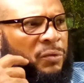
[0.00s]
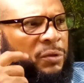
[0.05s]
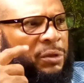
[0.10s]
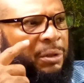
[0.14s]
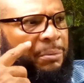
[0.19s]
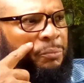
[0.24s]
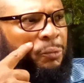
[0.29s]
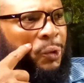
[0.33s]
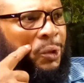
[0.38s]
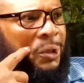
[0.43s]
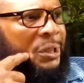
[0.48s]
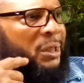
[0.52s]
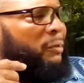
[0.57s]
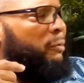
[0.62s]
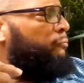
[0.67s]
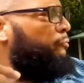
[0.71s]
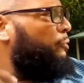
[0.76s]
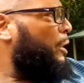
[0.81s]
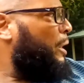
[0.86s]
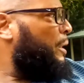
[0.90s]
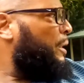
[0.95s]
Somewhere down
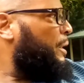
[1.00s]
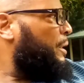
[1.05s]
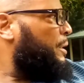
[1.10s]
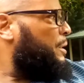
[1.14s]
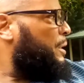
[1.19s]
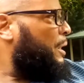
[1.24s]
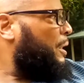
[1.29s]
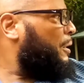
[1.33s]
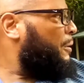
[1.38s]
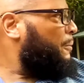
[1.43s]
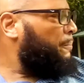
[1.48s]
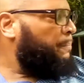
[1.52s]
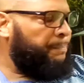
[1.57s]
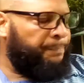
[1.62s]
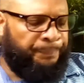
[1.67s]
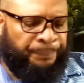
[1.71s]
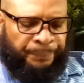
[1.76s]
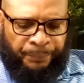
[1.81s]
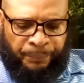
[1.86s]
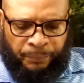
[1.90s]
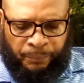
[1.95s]
around that
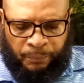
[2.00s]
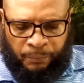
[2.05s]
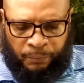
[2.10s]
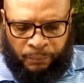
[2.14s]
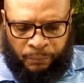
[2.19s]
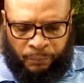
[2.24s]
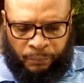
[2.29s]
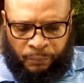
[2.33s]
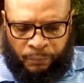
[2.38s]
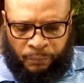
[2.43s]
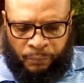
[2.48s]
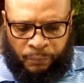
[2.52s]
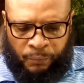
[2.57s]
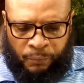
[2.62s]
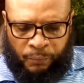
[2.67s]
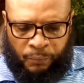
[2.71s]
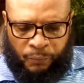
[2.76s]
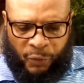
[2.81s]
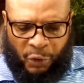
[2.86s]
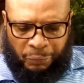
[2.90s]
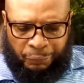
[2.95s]

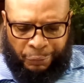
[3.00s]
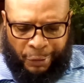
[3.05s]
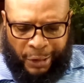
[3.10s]
time.